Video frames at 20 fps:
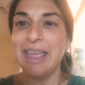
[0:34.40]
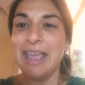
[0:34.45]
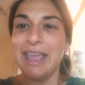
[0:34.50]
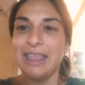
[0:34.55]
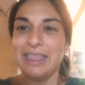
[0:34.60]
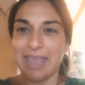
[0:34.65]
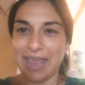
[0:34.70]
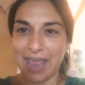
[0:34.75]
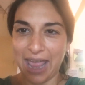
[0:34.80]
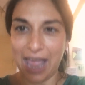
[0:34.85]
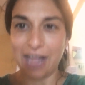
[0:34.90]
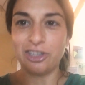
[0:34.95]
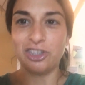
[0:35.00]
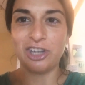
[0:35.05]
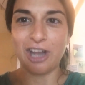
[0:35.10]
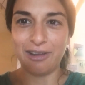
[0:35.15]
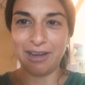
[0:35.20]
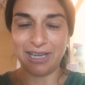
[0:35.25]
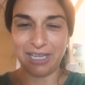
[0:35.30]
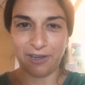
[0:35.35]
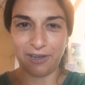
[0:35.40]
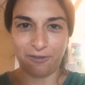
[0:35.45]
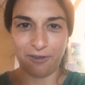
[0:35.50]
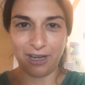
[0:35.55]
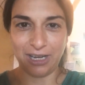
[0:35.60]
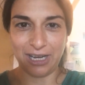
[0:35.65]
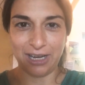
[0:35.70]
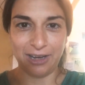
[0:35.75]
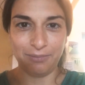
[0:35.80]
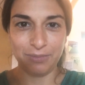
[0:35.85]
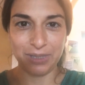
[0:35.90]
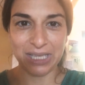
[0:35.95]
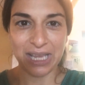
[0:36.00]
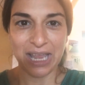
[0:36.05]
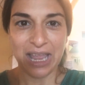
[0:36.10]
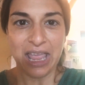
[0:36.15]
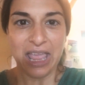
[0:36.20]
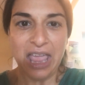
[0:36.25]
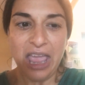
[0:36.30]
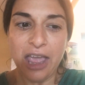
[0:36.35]
they hatched out at different times.
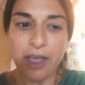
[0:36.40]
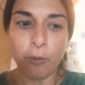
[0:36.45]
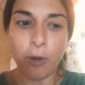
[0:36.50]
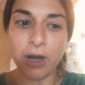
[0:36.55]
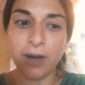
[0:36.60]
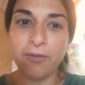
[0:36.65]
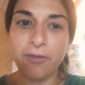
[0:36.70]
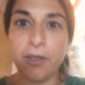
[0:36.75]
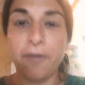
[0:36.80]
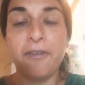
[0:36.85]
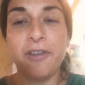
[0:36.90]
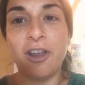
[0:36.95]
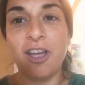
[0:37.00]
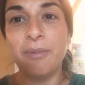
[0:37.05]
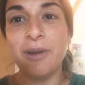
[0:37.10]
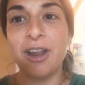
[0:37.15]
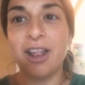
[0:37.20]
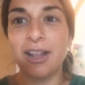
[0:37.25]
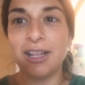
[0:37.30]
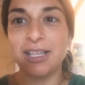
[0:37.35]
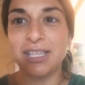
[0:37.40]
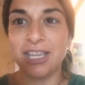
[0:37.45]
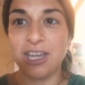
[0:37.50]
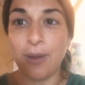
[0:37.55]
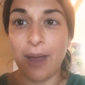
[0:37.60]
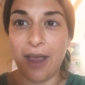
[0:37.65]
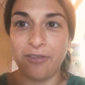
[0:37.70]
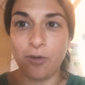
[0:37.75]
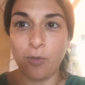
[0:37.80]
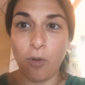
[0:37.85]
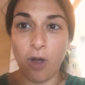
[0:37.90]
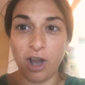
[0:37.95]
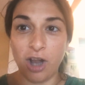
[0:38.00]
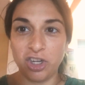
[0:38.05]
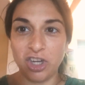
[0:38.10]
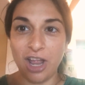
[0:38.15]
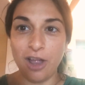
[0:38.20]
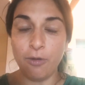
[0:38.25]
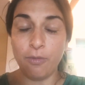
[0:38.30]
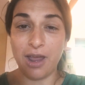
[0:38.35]
And one of the phenomenons that you have to
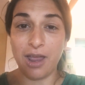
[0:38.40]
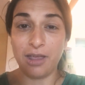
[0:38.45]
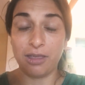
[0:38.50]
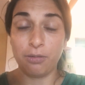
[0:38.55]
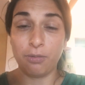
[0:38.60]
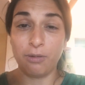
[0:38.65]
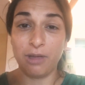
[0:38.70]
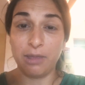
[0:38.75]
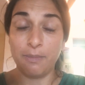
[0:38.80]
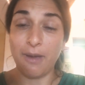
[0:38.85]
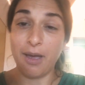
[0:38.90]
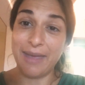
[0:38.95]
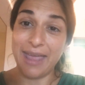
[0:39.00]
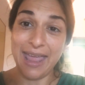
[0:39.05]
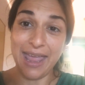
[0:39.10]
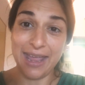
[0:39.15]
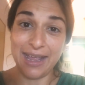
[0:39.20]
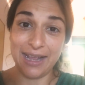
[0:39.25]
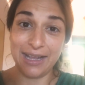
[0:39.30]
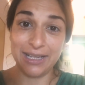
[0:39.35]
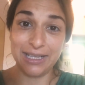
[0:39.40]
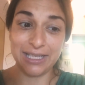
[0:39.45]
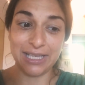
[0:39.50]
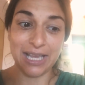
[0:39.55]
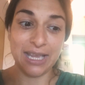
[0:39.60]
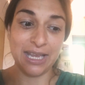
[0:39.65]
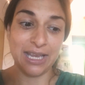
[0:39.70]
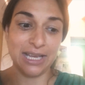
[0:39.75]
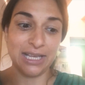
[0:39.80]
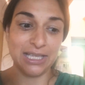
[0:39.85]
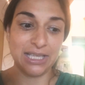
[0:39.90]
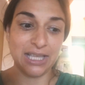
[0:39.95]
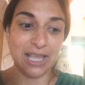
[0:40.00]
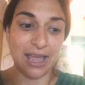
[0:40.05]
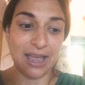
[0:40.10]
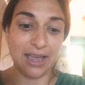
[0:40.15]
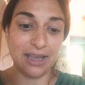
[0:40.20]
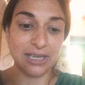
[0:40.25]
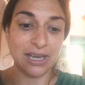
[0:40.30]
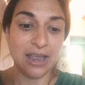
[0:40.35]
watch out with mama hens is
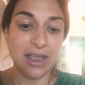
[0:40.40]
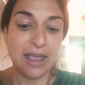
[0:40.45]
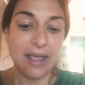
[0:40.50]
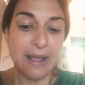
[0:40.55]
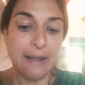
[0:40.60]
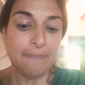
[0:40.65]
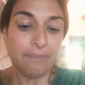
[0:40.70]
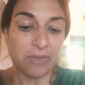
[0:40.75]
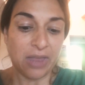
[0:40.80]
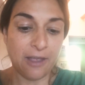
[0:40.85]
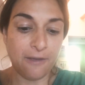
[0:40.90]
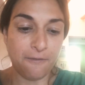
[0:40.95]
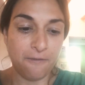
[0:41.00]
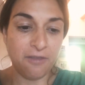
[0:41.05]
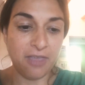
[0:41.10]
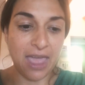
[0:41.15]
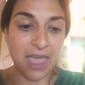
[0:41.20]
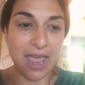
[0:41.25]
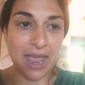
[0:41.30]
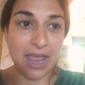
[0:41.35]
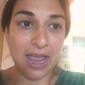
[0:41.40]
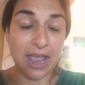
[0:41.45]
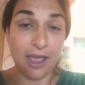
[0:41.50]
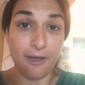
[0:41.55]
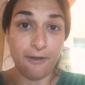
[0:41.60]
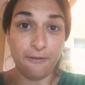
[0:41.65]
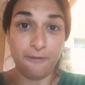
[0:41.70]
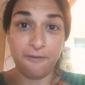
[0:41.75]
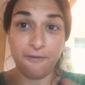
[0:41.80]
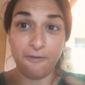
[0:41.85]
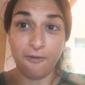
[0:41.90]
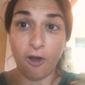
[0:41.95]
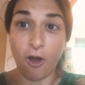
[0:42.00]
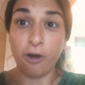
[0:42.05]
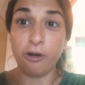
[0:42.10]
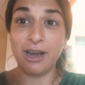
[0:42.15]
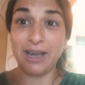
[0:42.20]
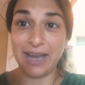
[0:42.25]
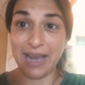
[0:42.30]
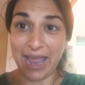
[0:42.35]
that if they have
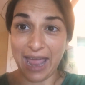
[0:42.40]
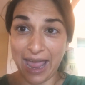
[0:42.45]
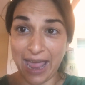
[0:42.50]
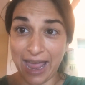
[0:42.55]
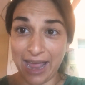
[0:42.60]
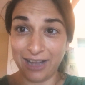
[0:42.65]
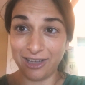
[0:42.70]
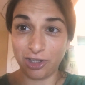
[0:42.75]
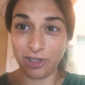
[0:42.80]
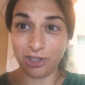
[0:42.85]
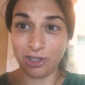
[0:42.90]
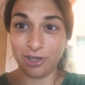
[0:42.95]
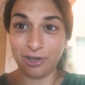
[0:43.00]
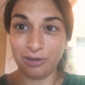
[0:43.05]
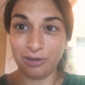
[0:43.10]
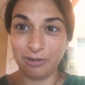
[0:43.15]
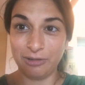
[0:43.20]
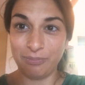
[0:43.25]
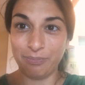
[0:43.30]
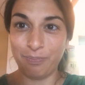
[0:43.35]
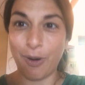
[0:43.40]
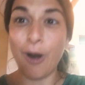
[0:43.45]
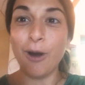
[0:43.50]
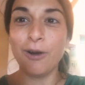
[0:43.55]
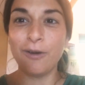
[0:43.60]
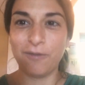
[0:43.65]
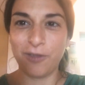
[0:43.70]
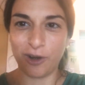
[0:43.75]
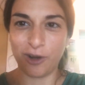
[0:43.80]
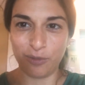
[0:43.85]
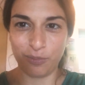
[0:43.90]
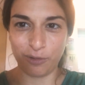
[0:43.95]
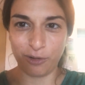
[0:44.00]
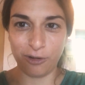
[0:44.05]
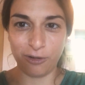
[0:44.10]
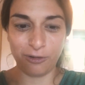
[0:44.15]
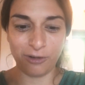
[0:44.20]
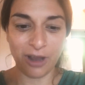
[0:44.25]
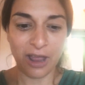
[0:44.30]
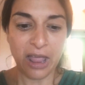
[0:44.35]
already hatched part of their
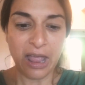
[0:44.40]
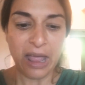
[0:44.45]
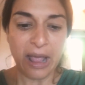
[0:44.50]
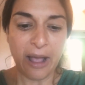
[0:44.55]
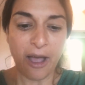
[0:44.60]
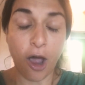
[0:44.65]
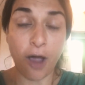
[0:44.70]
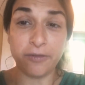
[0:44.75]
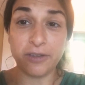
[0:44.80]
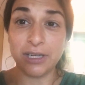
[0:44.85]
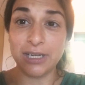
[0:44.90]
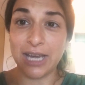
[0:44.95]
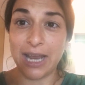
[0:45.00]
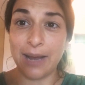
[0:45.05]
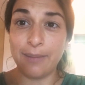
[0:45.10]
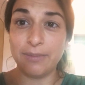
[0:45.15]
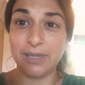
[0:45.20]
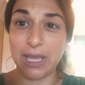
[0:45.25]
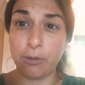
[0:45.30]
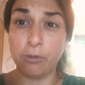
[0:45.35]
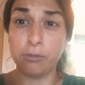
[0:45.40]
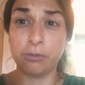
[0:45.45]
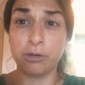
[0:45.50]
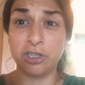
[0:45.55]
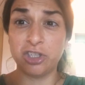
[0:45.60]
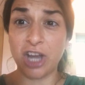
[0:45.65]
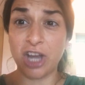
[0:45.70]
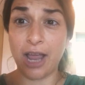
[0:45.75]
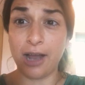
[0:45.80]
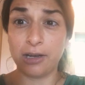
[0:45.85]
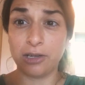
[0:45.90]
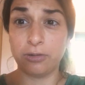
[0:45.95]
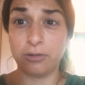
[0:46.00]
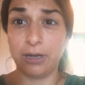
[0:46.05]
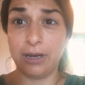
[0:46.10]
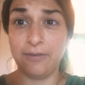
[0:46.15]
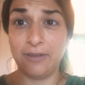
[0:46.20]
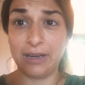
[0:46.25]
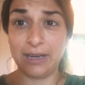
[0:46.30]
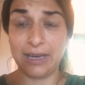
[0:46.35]
brood, oftentimes they will reject or
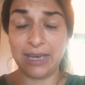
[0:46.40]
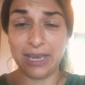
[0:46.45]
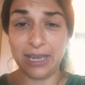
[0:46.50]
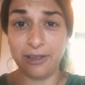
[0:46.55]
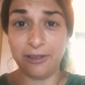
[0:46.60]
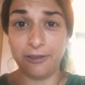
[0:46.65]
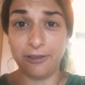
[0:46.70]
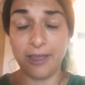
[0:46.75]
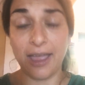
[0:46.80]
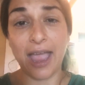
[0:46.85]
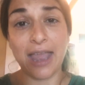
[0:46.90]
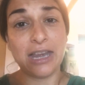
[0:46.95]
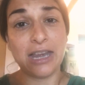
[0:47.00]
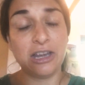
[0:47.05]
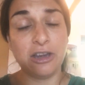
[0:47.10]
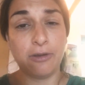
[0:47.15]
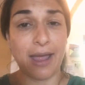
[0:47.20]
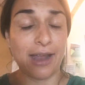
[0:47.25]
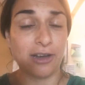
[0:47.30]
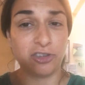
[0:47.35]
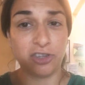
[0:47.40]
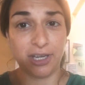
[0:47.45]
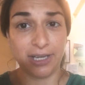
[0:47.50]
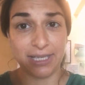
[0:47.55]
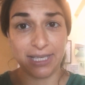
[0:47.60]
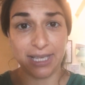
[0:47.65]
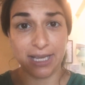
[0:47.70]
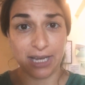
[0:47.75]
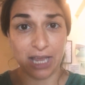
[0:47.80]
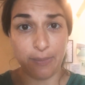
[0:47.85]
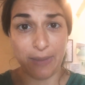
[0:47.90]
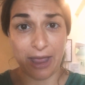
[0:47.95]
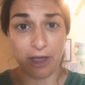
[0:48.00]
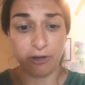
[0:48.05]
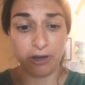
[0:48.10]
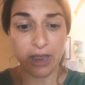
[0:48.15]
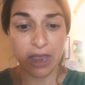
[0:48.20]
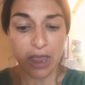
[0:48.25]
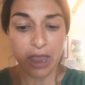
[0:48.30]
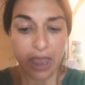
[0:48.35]
even kill any new hatchlings that come
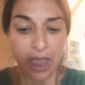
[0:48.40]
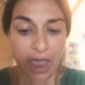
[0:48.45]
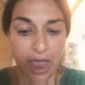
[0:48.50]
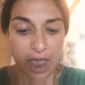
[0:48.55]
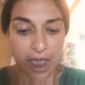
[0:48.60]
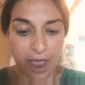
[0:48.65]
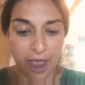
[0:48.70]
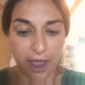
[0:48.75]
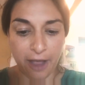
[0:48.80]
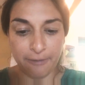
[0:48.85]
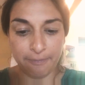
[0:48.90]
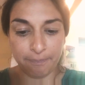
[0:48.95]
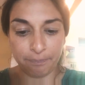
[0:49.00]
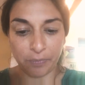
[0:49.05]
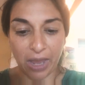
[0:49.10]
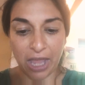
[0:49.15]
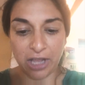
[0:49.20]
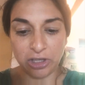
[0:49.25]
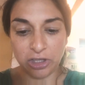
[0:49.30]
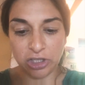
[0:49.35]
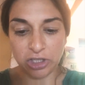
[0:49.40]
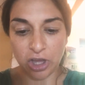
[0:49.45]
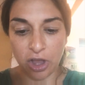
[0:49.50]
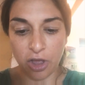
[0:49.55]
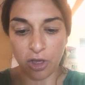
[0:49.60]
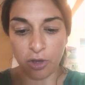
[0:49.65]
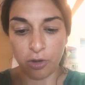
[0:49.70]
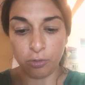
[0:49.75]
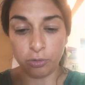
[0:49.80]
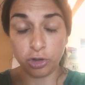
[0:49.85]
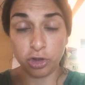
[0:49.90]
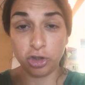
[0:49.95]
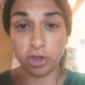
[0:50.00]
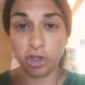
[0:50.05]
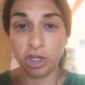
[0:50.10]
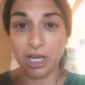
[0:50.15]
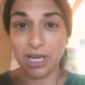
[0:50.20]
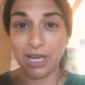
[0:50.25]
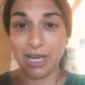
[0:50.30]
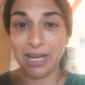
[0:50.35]
out. And so
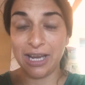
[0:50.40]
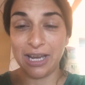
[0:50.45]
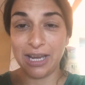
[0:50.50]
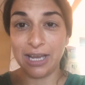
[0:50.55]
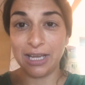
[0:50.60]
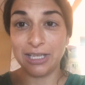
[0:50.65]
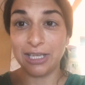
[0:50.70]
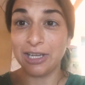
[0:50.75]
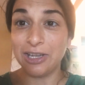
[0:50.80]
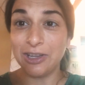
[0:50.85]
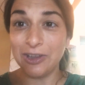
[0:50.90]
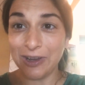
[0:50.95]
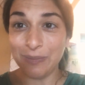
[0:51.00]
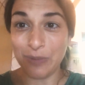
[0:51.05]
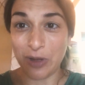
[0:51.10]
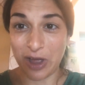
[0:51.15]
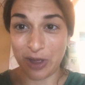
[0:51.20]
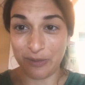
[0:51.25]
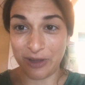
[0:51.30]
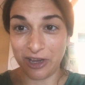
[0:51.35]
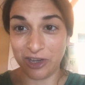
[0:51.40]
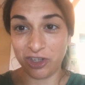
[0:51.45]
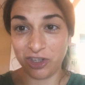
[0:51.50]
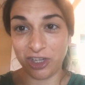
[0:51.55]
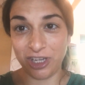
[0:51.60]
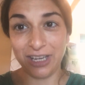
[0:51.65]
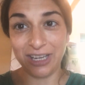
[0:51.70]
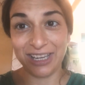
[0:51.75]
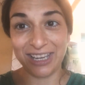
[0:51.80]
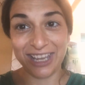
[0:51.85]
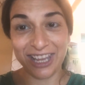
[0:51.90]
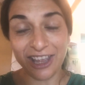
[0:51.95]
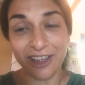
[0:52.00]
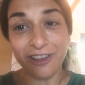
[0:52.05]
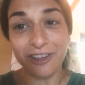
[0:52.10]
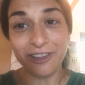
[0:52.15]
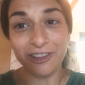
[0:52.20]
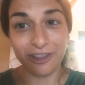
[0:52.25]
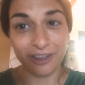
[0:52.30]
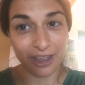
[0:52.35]
she is a good mama. She didn't
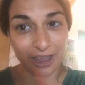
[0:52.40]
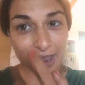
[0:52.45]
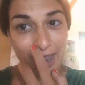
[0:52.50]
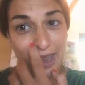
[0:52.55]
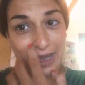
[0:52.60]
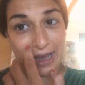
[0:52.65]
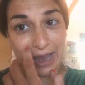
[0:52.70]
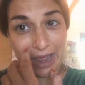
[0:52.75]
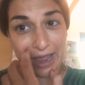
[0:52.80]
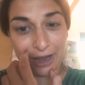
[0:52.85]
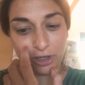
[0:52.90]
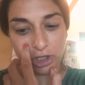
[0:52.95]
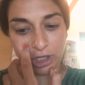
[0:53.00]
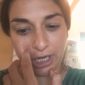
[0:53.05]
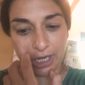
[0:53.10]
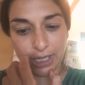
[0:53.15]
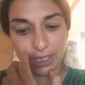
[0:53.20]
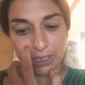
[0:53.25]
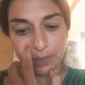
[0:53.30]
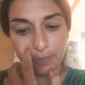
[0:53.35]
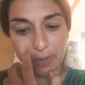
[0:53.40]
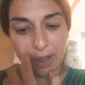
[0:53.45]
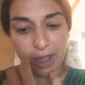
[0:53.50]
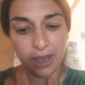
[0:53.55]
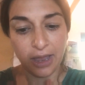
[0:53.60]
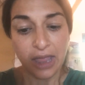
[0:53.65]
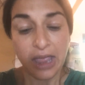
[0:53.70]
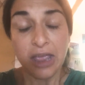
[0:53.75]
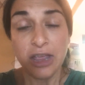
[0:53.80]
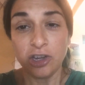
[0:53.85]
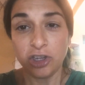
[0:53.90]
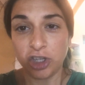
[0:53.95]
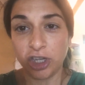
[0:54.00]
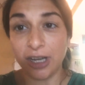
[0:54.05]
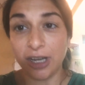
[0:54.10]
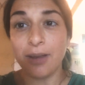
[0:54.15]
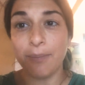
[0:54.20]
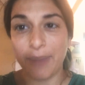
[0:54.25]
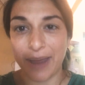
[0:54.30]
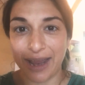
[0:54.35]
kill any hatchlings, but she
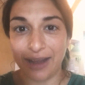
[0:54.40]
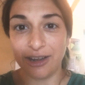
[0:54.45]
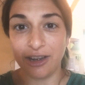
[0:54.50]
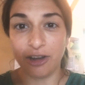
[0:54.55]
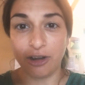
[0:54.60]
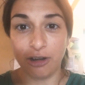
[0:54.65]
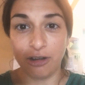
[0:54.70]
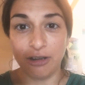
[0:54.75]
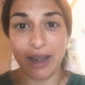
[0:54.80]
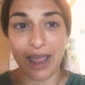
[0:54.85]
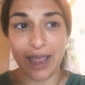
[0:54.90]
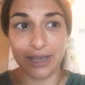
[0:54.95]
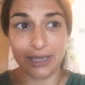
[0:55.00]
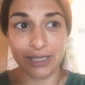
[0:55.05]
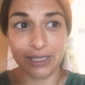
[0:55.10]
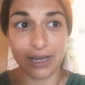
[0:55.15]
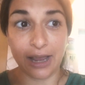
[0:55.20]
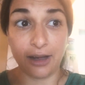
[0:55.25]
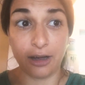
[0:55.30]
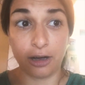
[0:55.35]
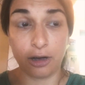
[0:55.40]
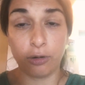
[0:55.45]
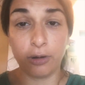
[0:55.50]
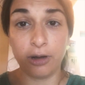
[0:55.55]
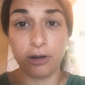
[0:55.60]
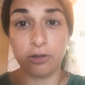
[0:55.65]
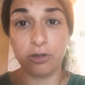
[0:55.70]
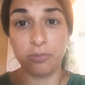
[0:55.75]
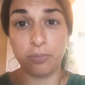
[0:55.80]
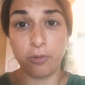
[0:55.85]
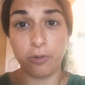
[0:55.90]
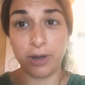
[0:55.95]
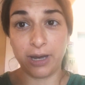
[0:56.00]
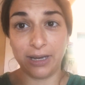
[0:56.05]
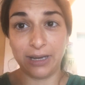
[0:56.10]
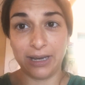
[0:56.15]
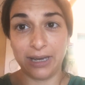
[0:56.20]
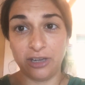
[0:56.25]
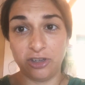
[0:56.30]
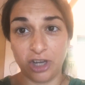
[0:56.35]
did abandon her nest at a critical
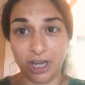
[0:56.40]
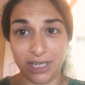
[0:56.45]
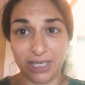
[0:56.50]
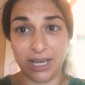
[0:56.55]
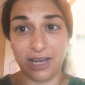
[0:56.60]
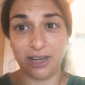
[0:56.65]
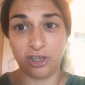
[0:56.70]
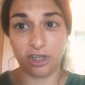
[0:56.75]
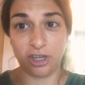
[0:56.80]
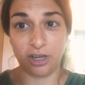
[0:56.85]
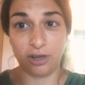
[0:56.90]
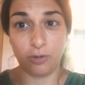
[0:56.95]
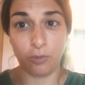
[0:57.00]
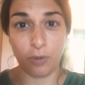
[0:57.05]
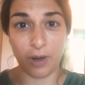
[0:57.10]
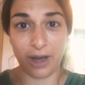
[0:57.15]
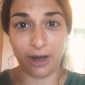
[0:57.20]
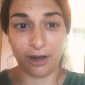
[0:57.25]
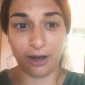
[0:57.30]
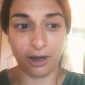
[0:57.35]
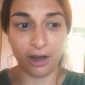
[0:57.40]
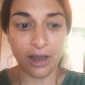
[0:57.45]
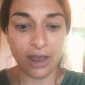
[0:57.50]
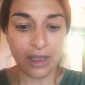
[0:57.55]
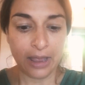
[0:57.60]
point in gestation where